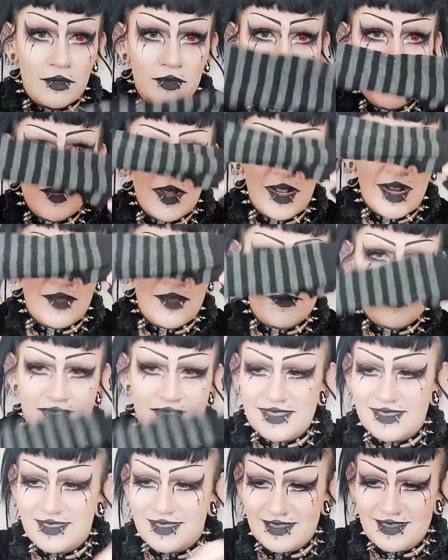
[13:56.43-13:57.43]
more gloves.
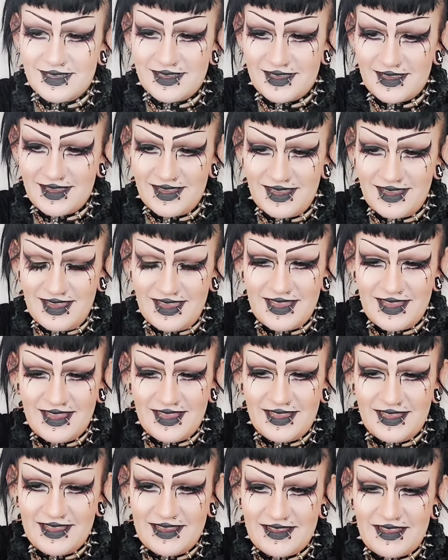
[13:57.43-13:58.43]

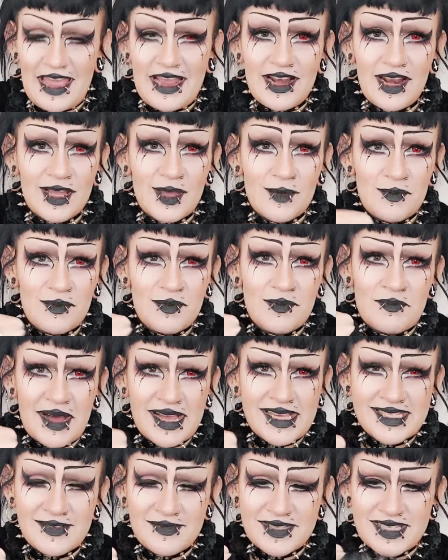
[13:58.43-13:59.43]
I had like a
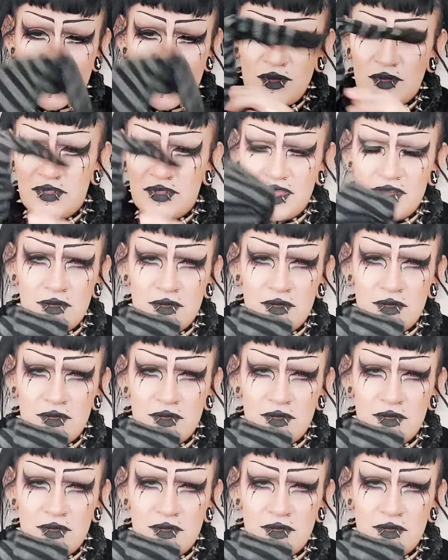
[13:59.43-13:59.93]
massive sale thing on